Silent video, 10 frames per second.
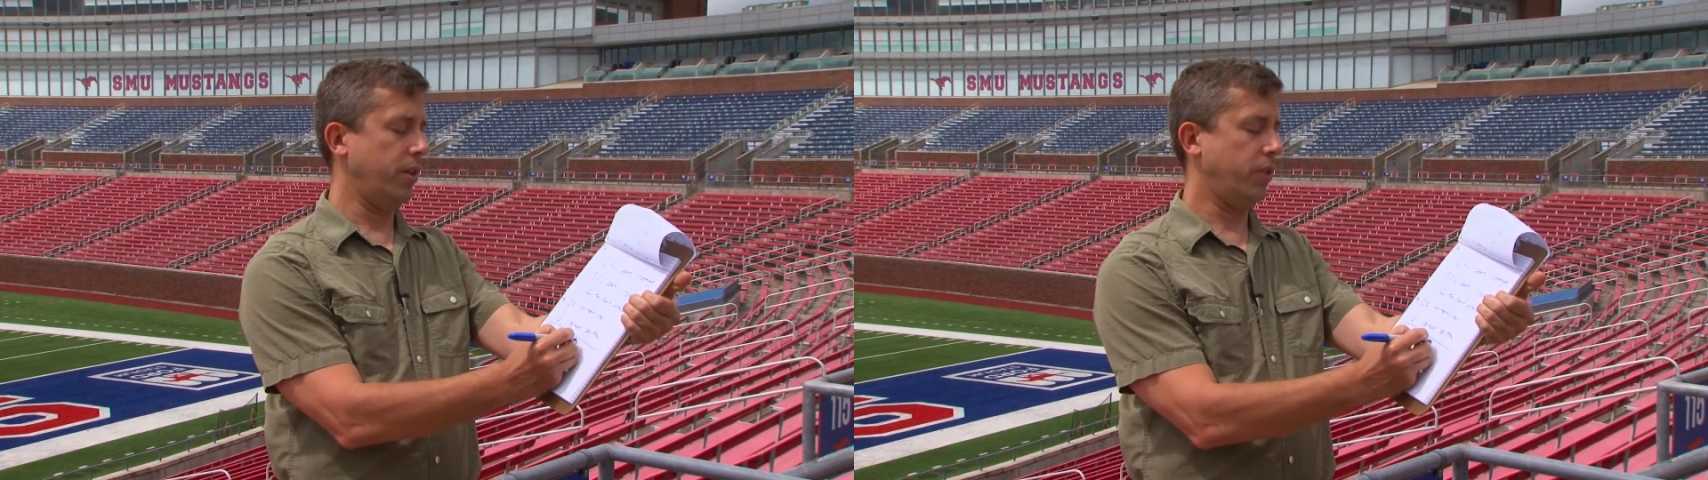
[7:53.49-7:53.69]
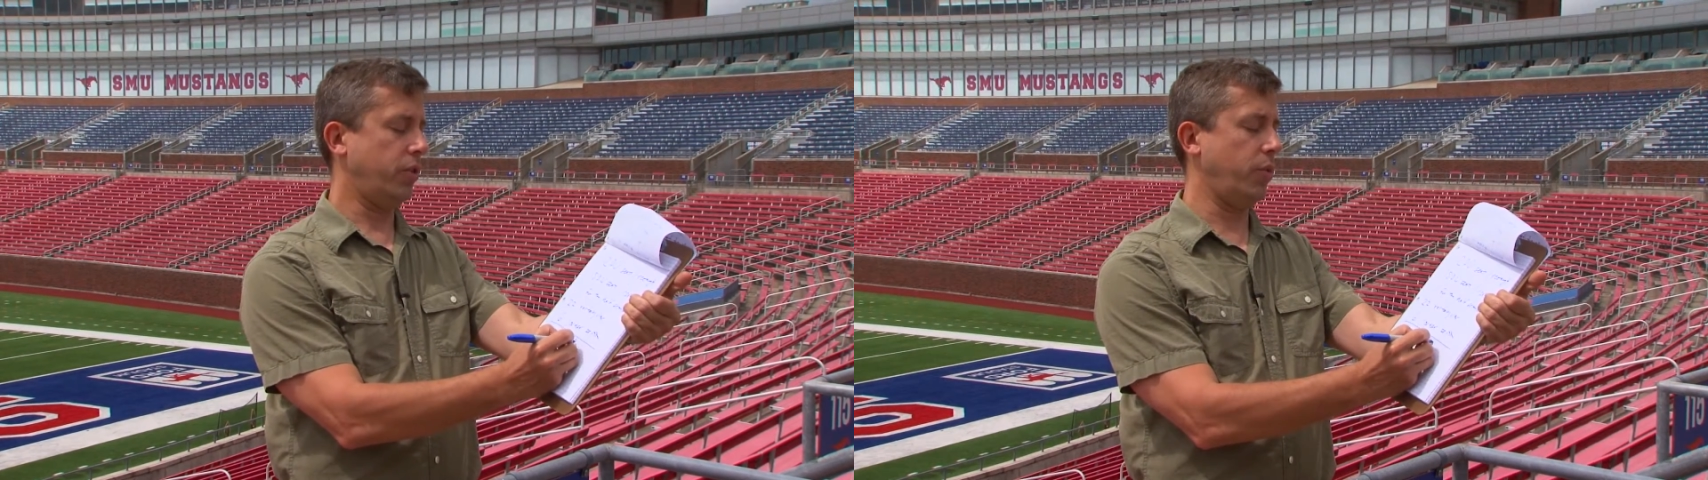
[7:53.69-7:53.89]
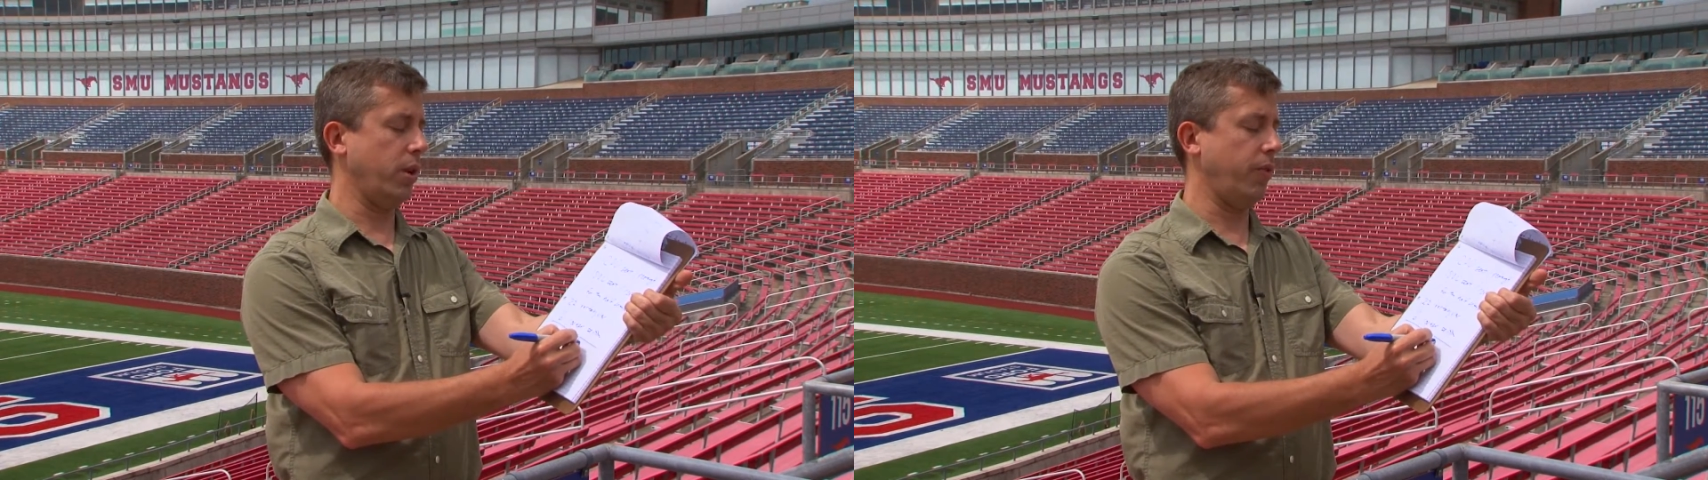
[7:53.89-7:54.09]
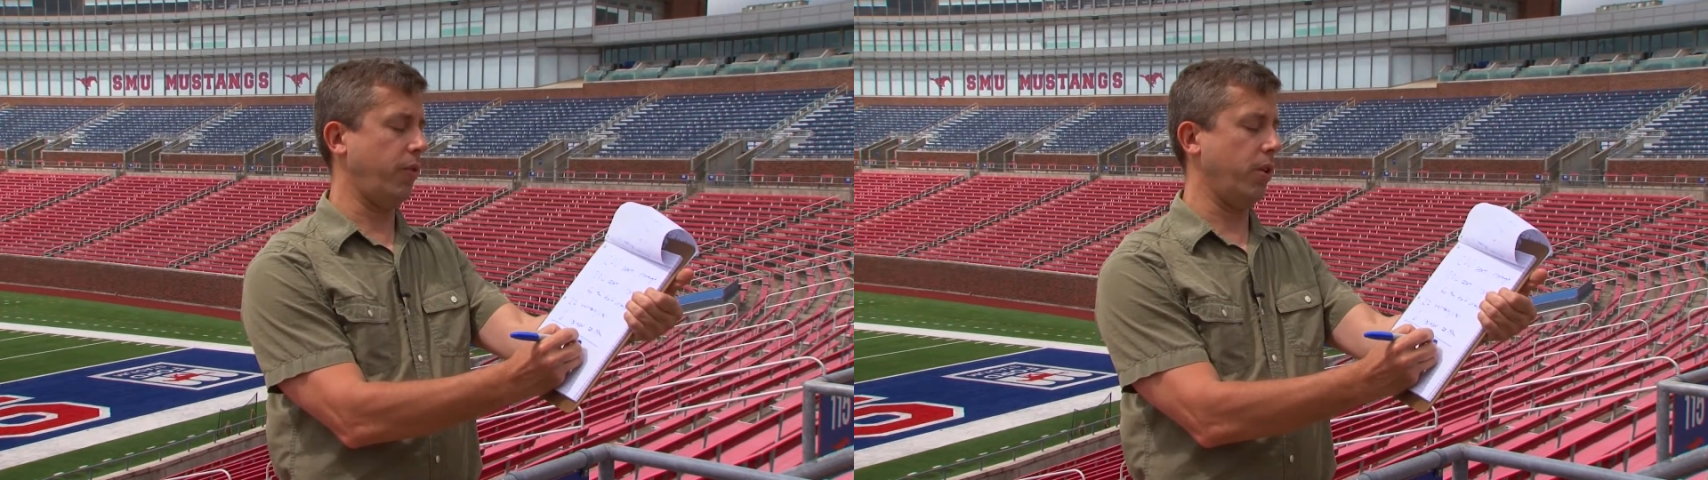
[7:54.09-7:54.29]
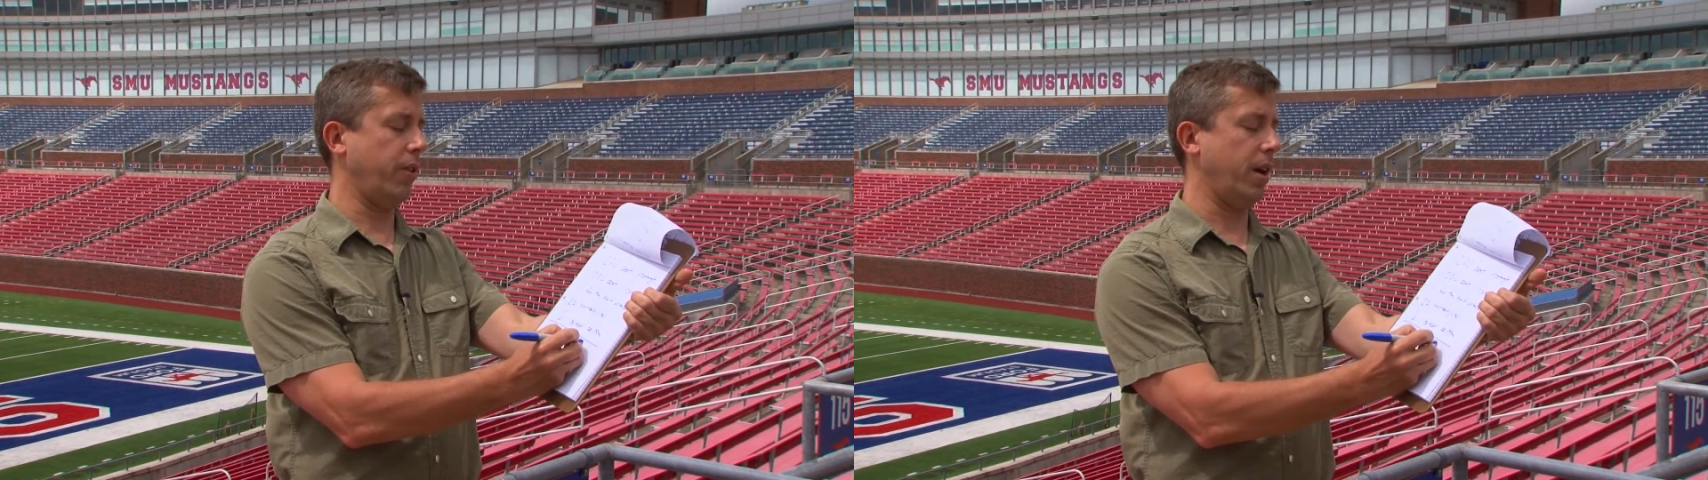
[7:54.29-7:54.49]
So
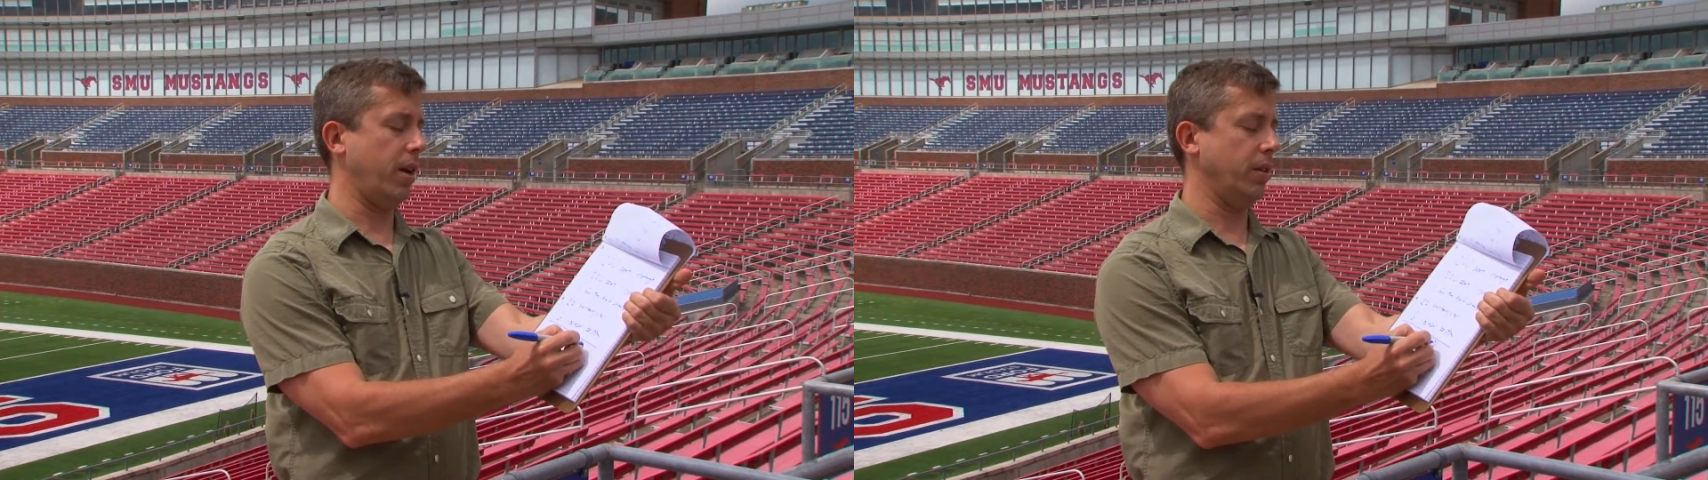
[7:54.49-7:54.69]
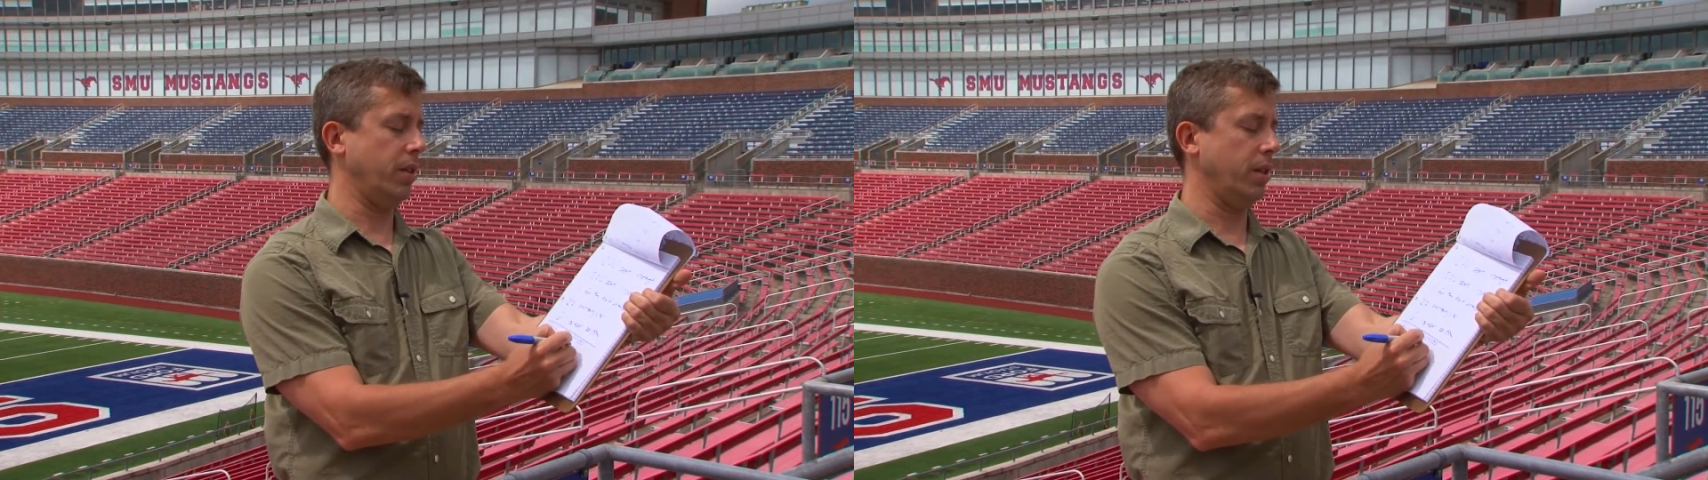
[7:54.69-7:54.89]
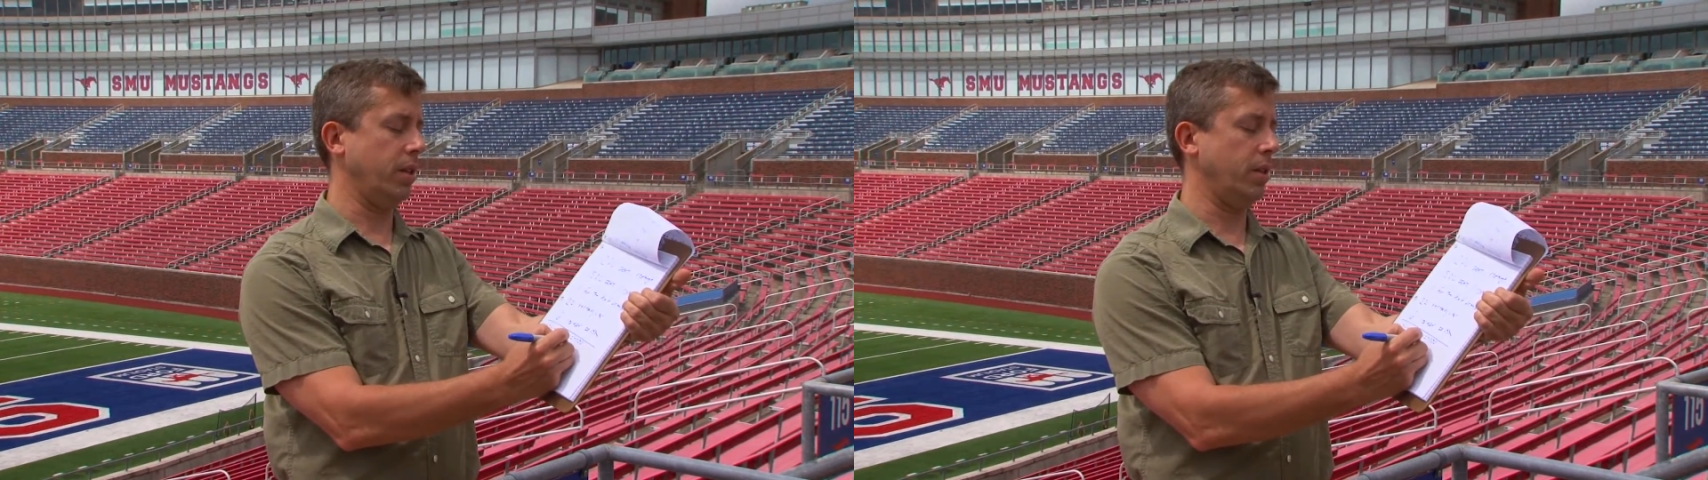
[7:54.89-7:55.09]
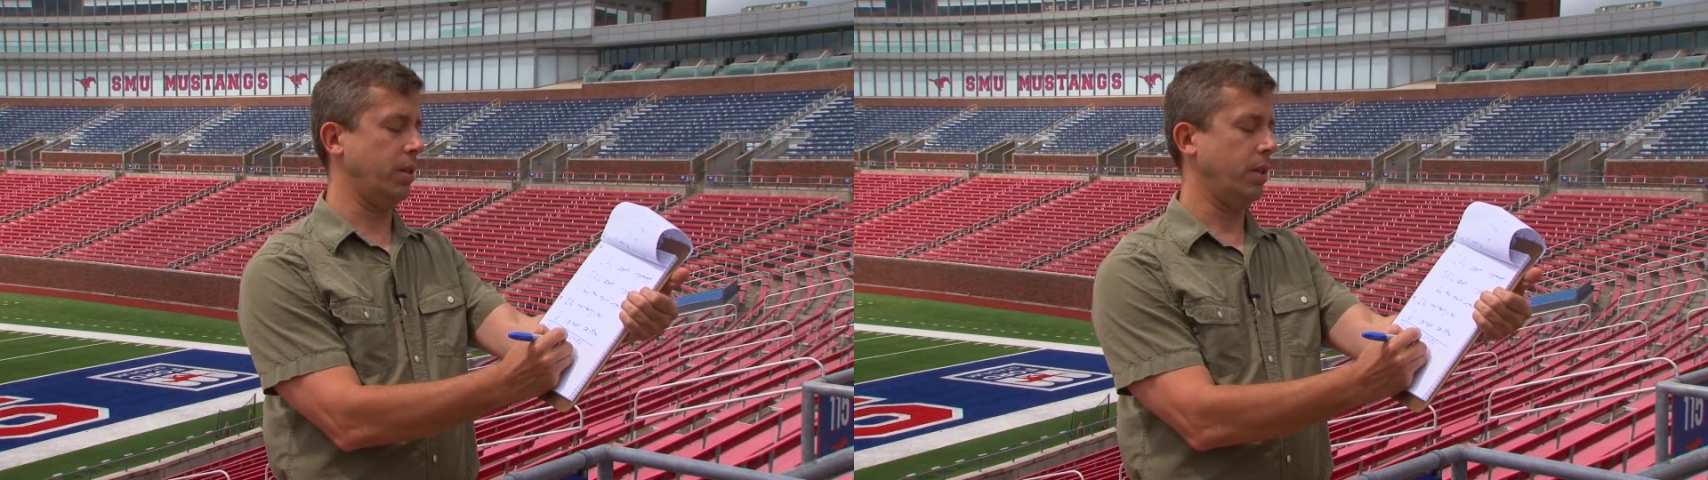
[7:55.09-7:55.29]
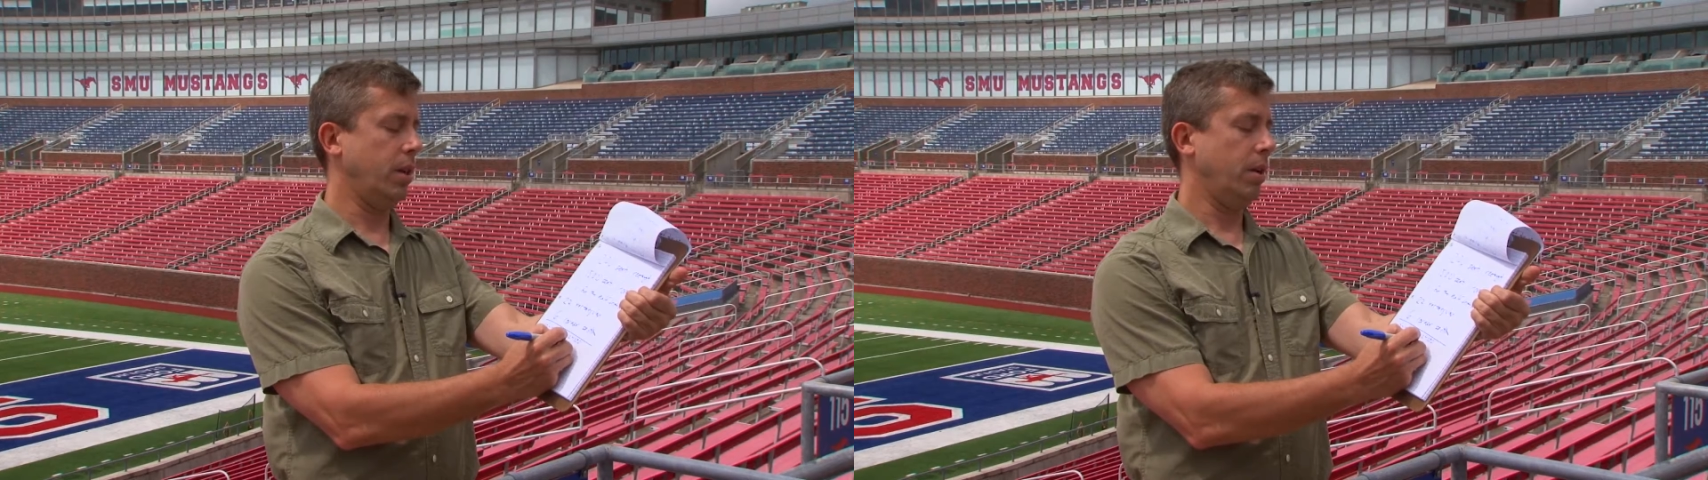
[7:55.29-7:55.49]
twenty-four thousand